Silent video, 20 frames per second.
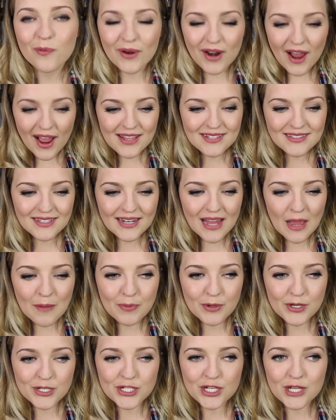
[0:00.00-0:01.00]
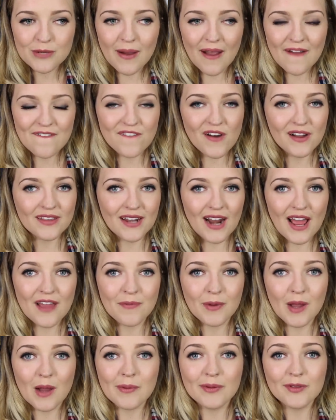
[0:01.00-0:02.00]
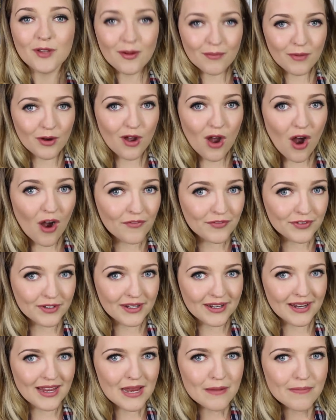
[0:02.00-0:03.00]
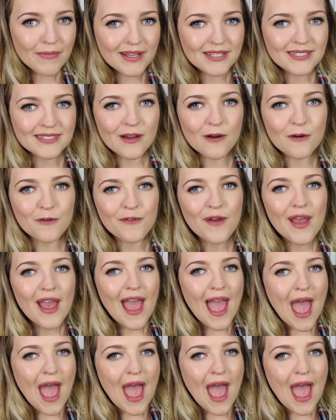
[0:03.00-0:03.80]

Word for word: When I started out booktube, I find that I have become a lot more confident in myself